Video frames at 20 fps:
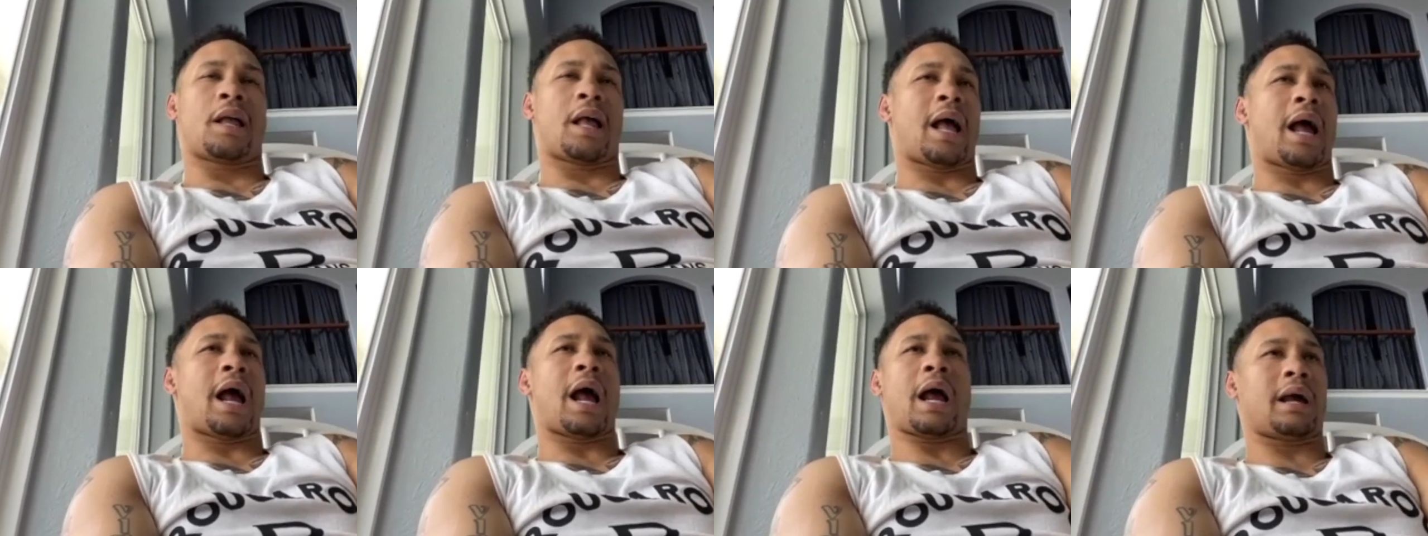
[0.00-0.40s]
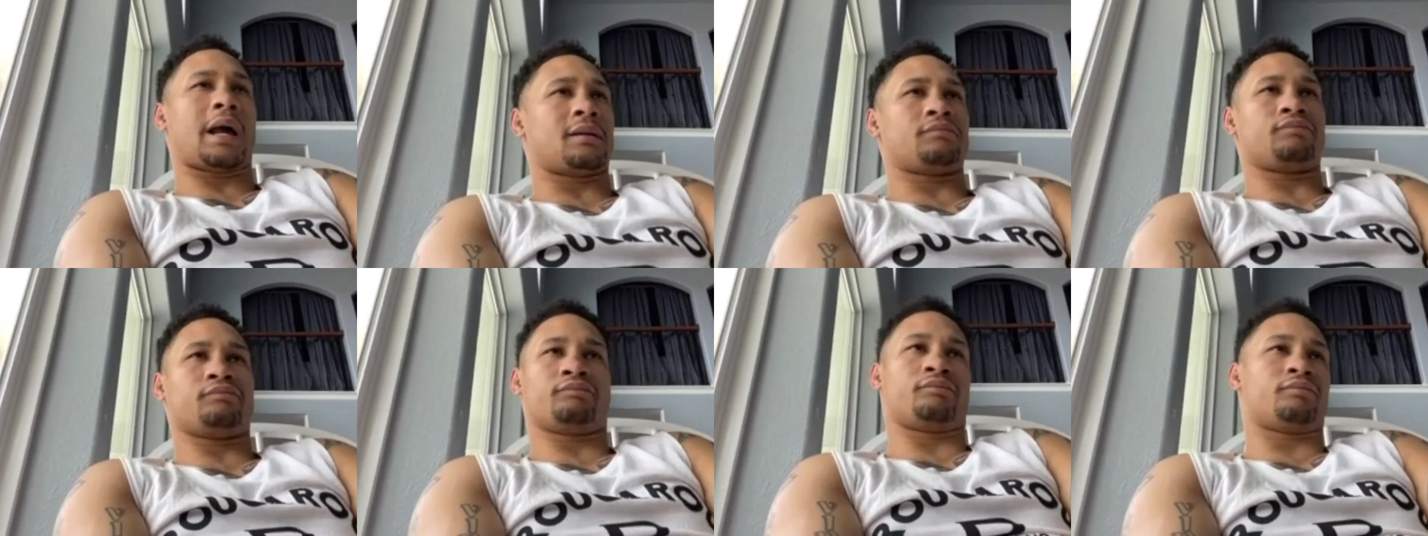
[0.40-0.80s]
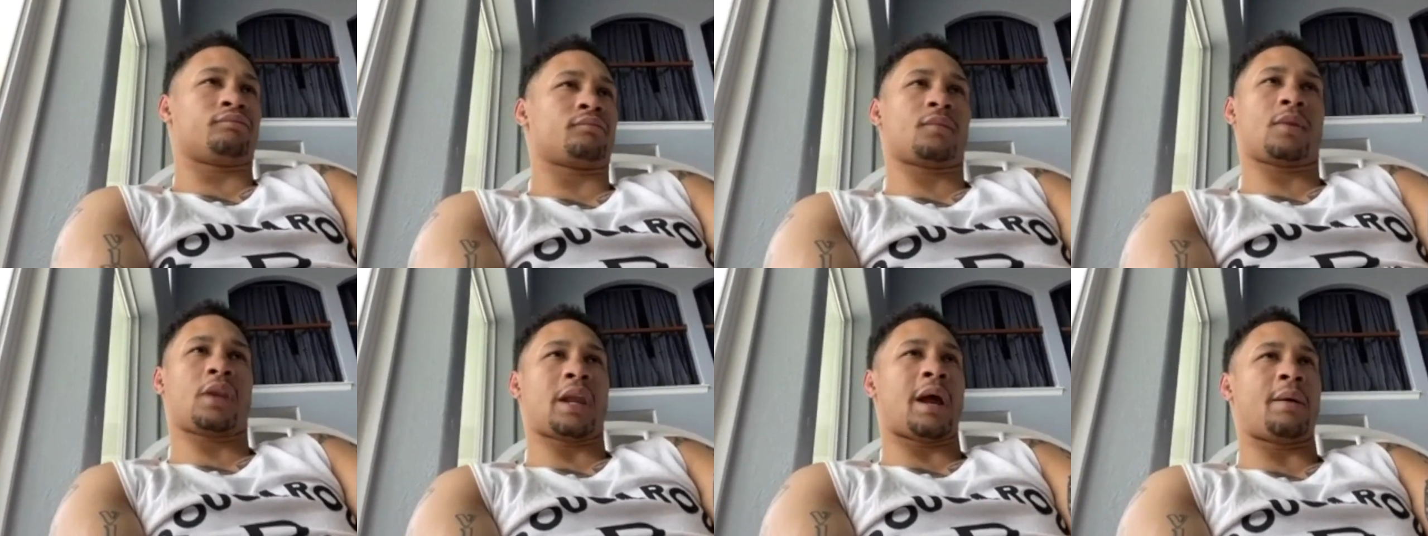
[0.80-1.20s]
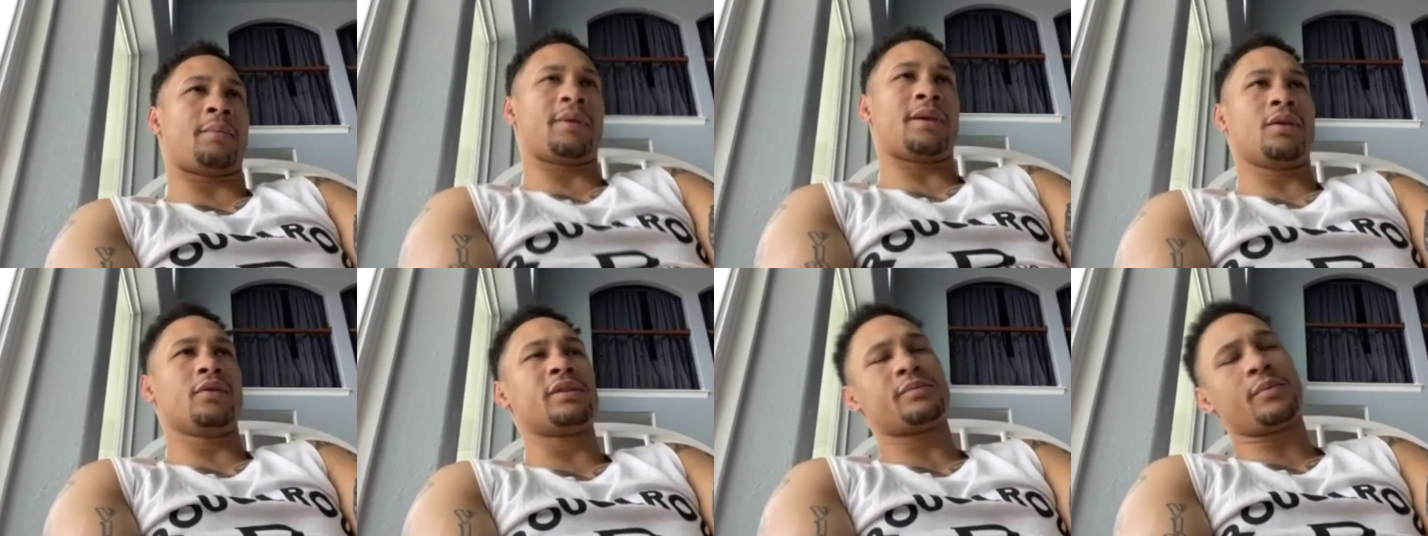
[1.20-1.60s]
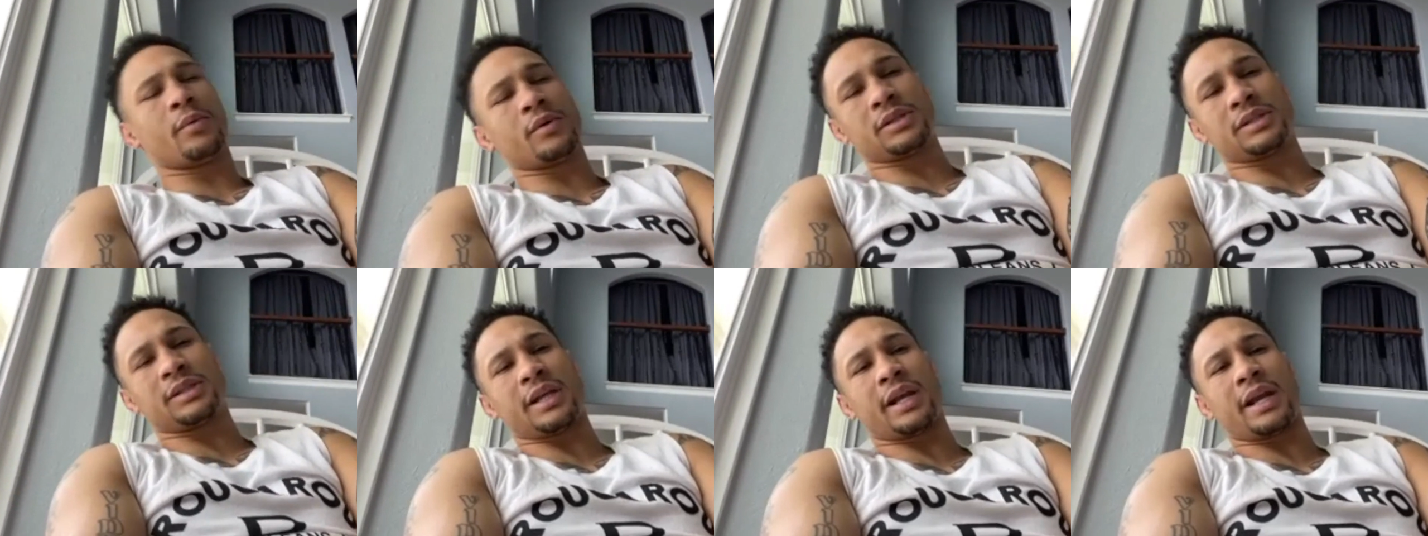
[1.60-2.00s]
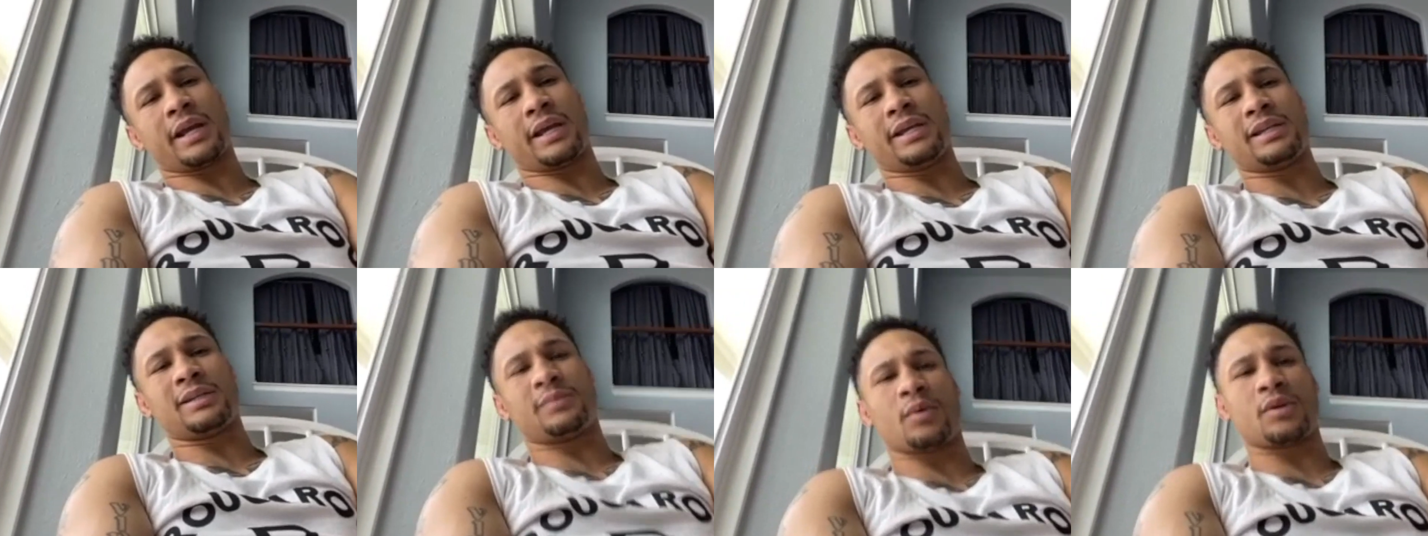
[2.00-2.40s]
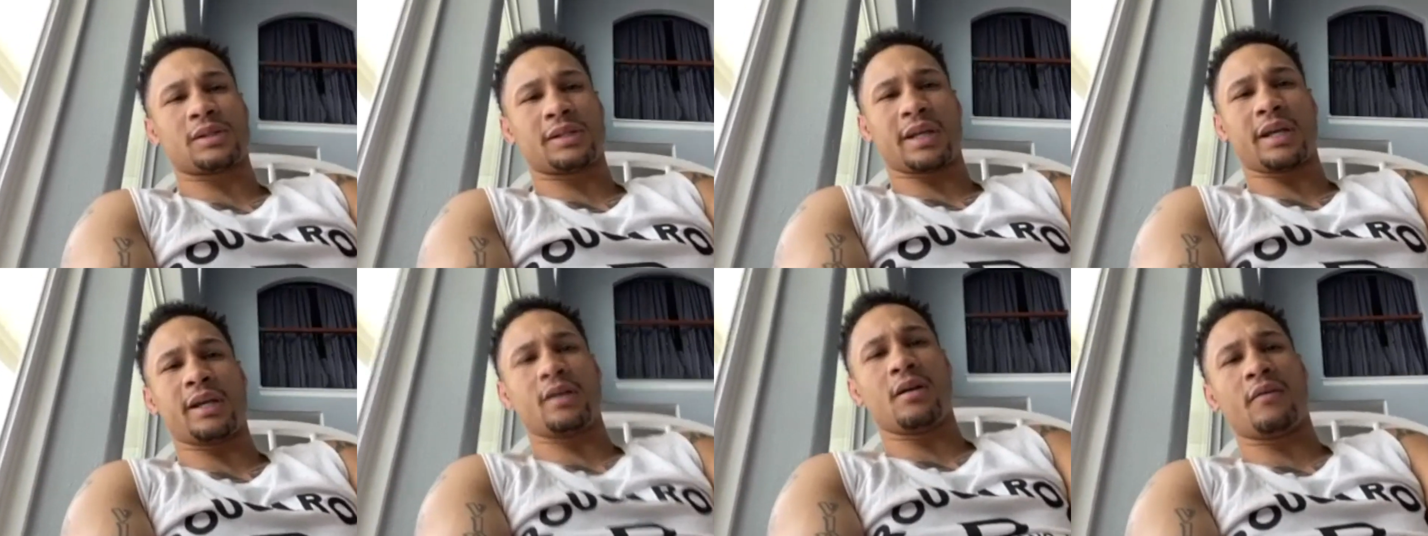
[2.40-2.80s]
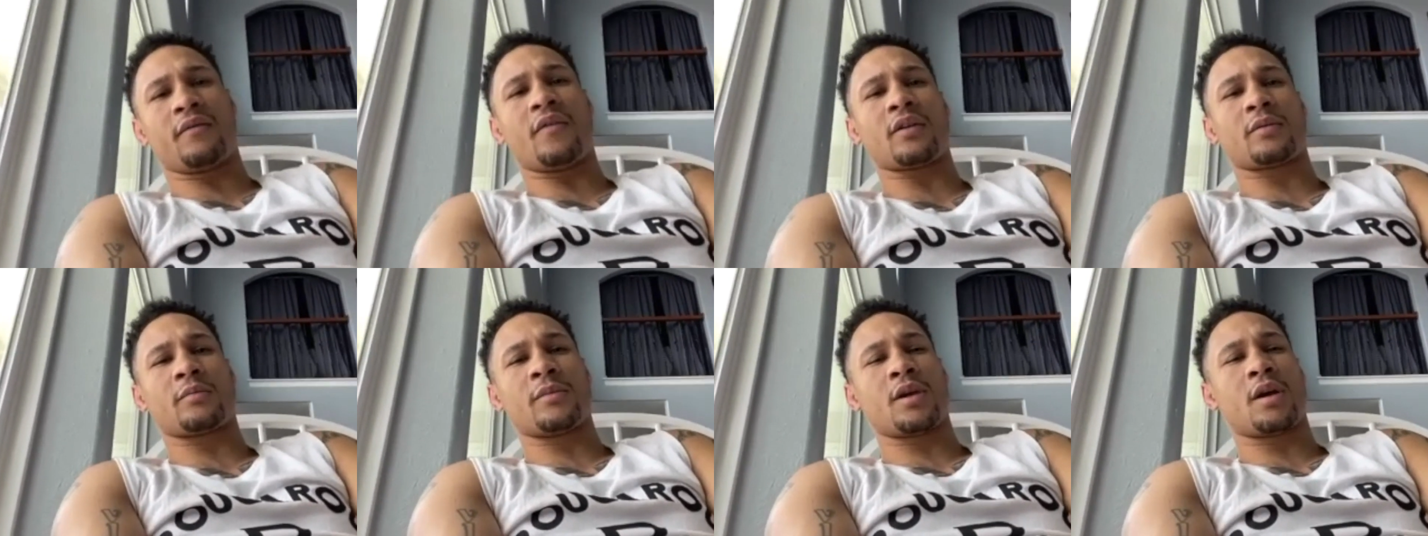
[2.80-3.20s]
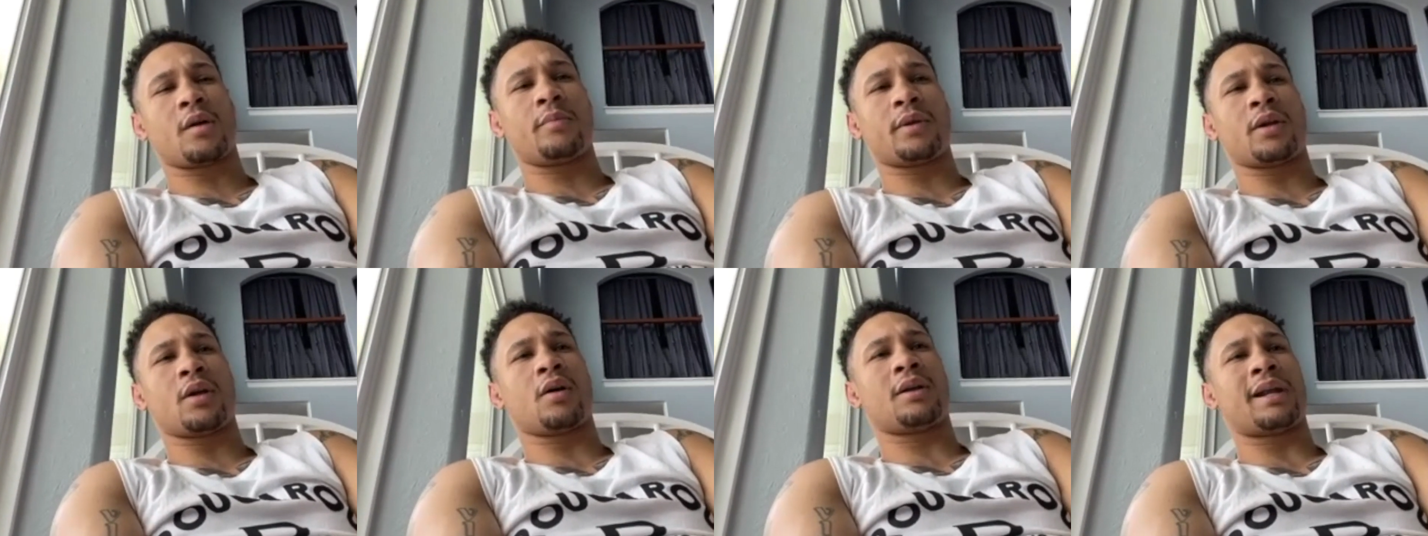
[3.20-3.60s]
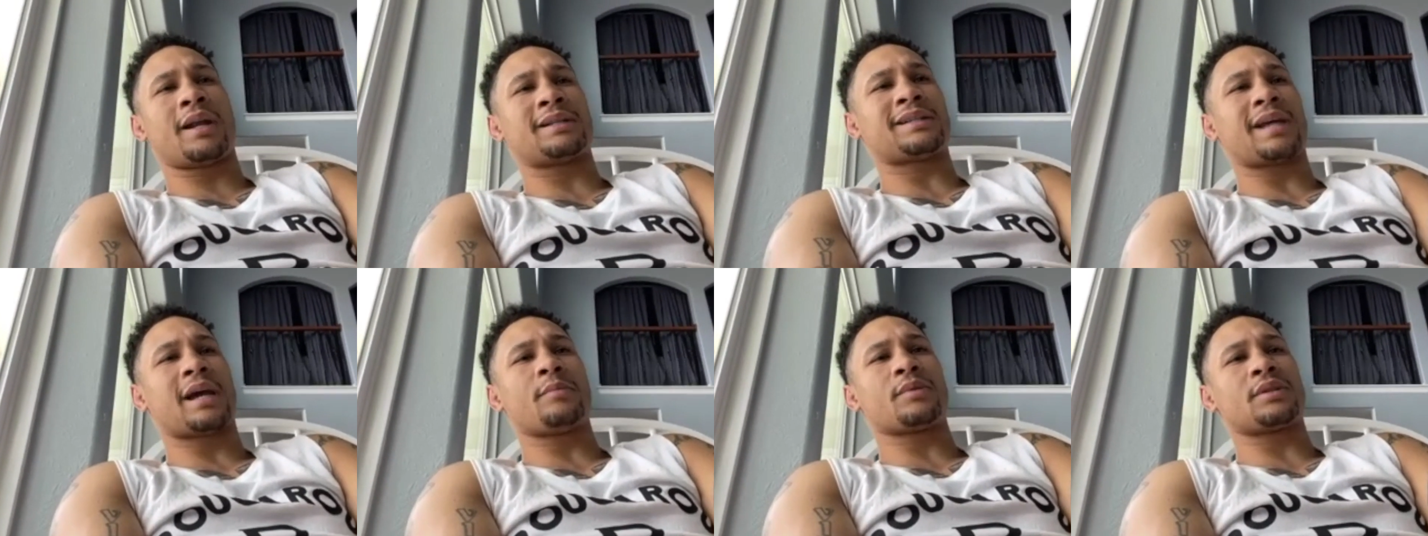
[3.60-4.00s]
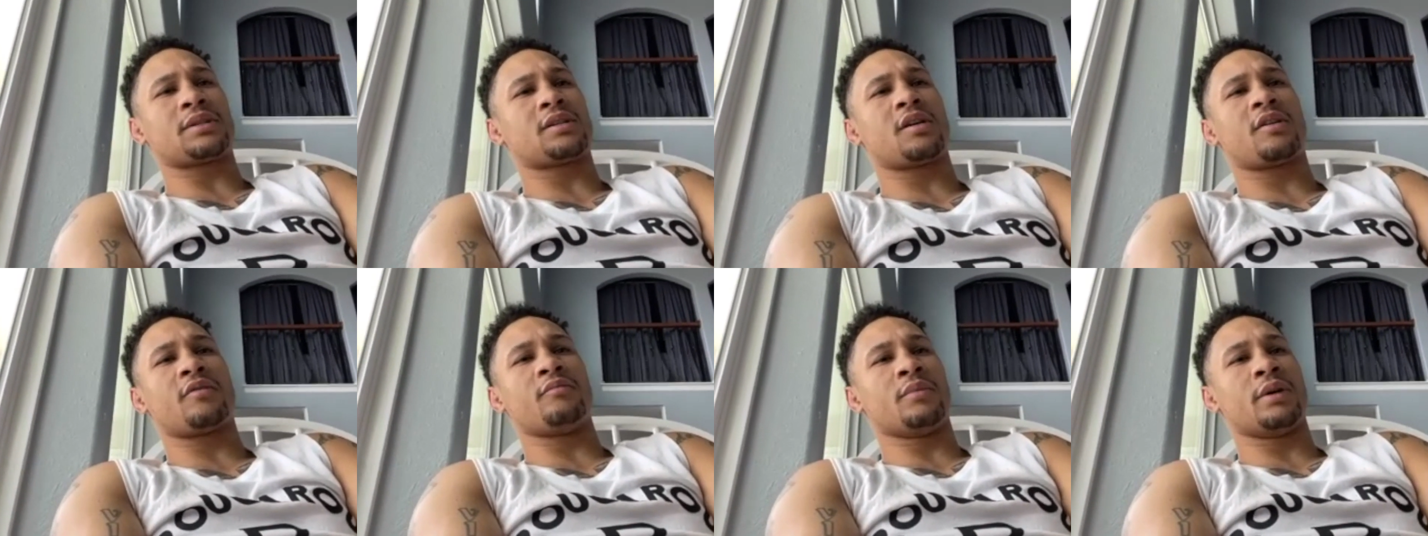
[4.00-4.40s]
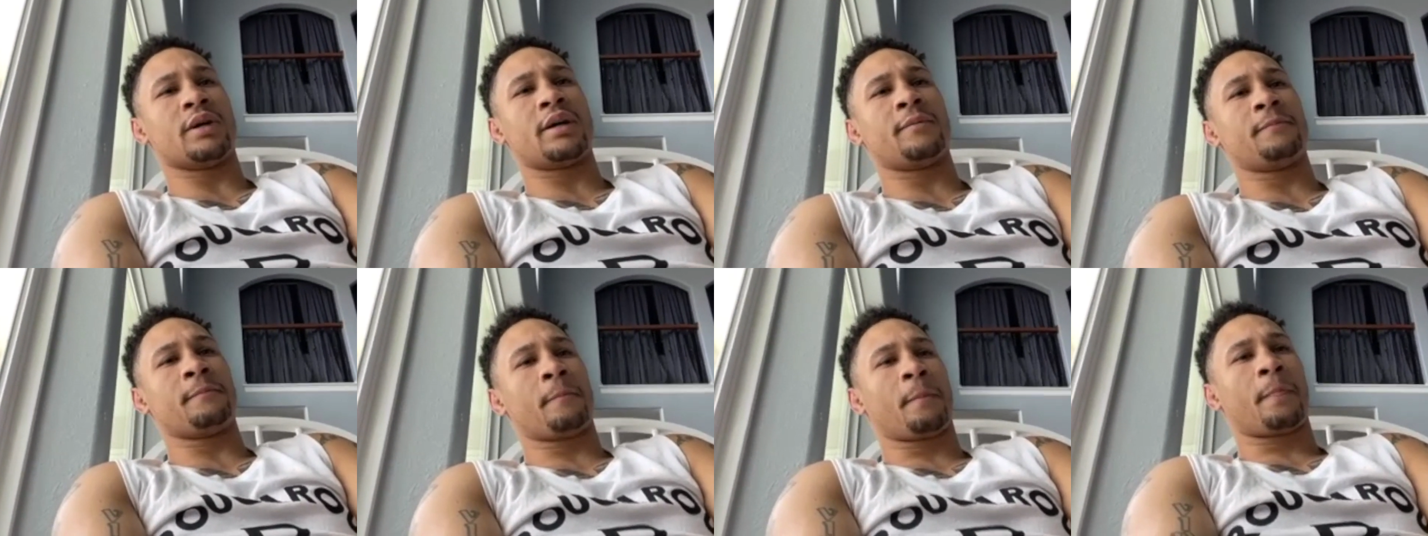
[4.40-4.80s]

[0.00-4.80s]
I I mean, you're supposed to say that, he's supposed to say he gonna fuck me up and all that type of stuff, but